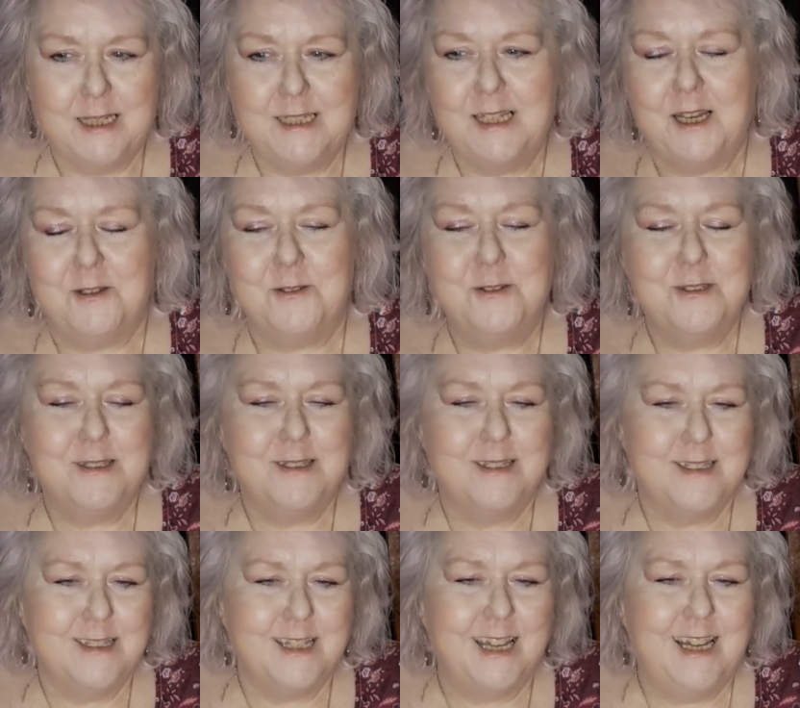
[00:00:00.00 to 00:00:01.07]
Now,
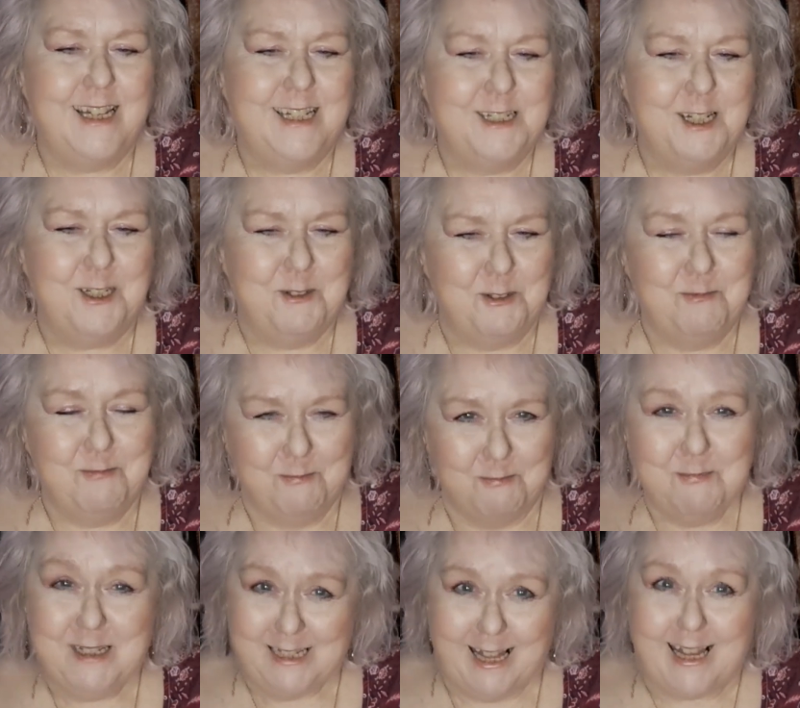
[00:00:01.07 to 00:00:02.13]

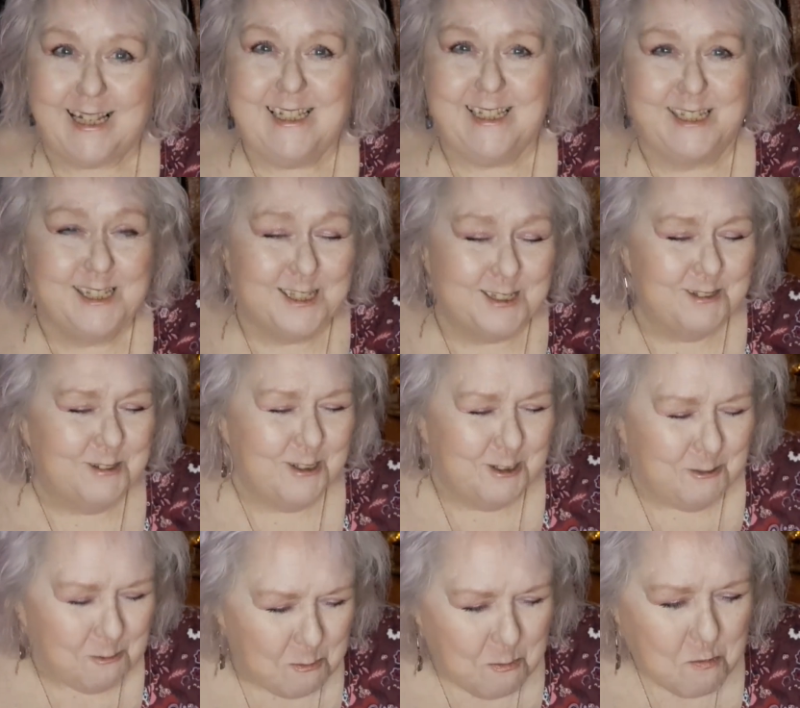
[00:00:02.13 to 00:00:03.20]
be nice.
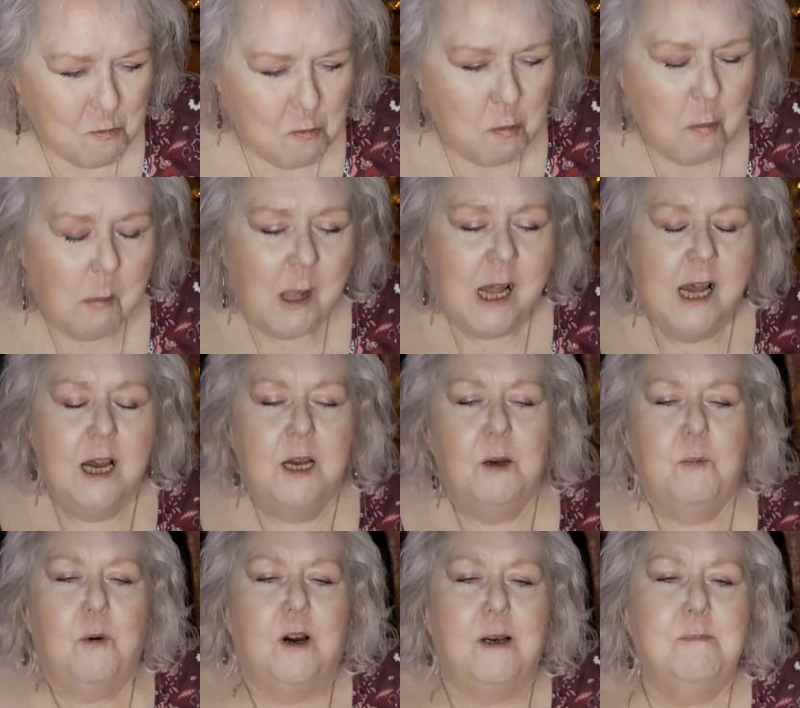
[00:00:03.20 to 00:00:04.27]

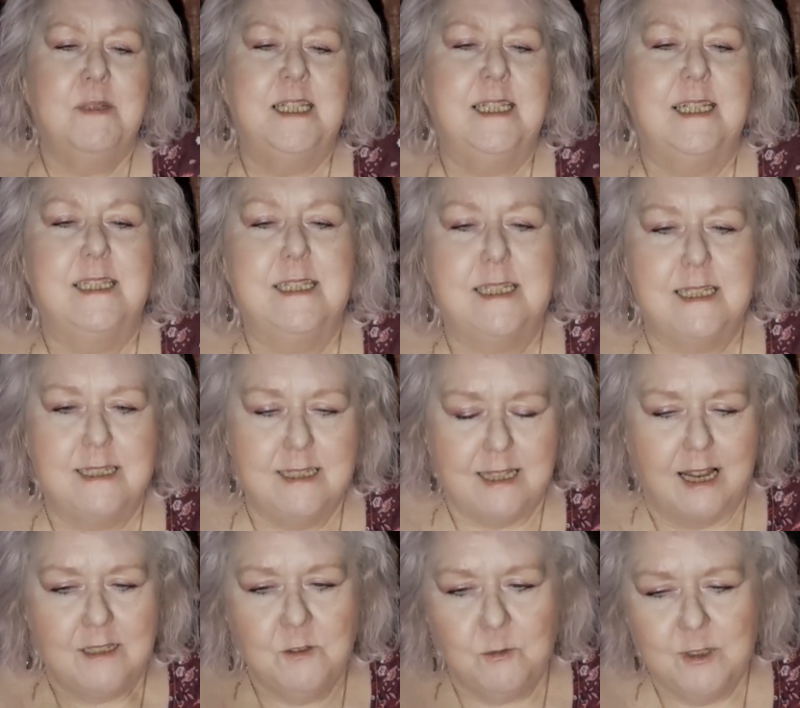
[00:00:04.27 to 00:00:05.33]
What I mean is
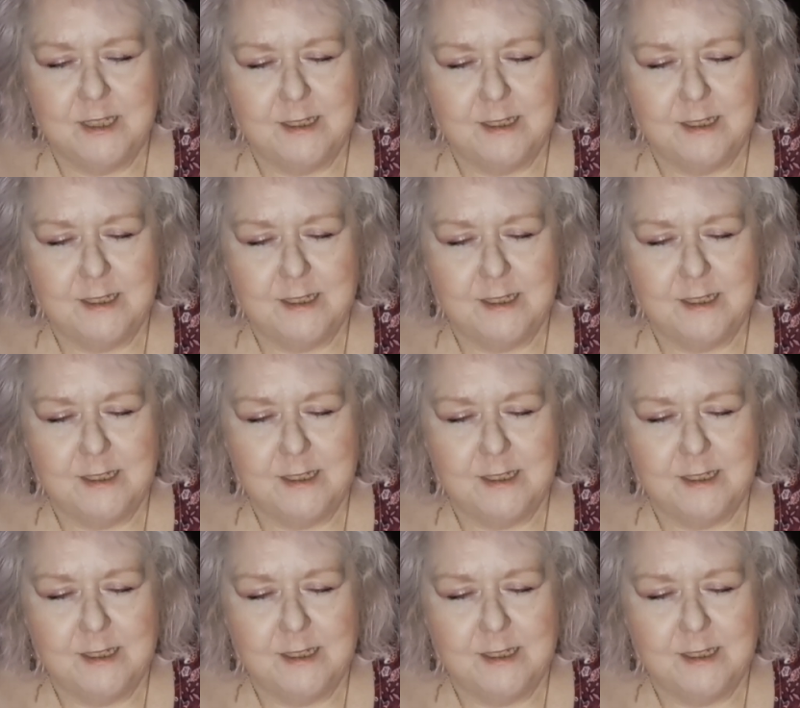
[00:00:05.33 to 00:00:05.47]
I know